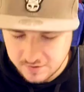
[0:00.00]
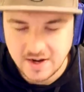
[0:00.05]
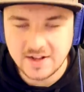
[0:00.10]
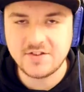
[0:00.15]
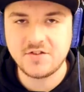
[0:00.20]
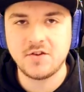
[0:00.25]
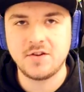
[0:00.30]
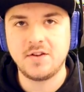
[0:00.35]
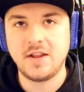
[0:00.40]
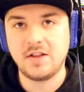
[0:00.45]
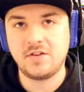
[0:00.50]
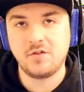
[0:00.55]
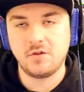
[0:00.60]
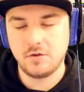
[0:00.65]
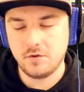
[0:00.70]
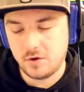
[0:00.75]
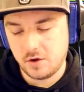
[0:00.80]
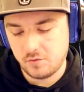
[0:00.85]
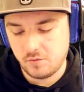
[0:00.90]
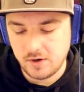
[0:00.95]
that's that's
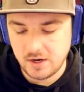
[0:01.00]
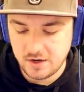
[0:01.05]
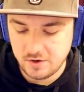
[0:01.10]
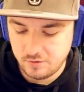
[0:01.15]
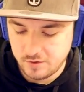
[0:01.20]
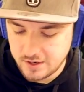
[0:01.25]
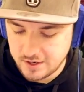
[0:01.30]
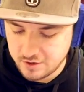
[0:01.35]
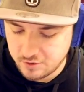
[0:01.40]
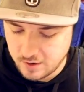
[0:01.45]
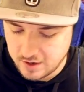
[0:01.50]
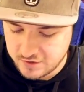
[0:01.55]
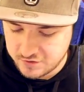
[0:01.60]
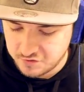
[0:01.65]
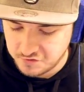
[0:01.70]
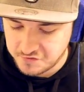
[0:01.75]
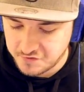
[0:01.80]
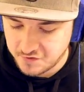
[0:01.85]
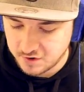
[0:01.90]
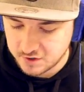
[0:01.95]
looking really really great
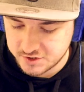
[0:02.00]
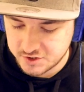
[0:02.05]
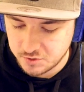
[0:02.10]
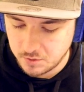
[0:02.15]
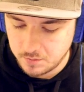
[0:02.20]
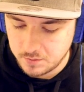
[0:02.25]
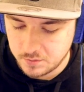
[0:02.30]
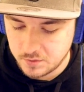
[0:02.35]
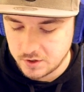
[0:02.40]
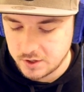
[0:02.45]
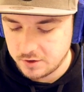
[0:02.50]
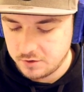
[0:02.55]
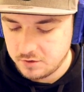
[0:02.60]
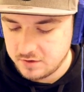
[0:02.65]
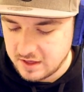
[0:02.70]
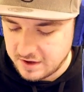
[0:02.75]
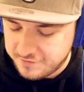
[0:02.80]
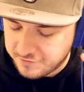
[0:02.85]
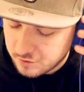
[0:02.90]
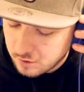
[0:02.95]
so far. So we're gonna
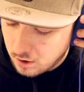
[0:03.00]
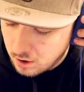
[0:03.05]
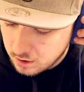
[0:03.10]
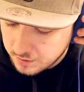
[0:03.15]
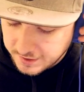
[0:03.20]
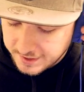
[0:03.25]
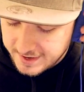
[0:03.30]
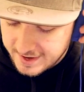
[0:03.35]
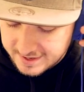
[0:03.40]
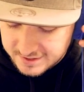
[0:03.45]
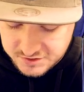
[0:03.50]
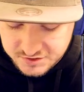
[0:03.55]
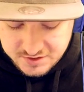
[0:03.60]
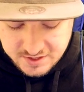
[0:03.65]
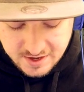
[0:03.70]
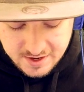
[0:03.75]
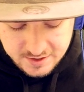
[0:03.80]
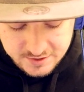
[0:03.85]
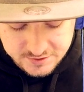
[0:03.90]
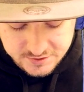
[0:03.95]
do that for all the next
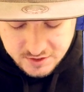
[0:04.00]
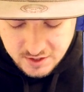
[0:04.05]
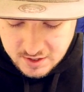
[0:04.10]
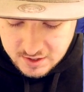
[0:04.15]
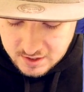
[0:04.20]
takes.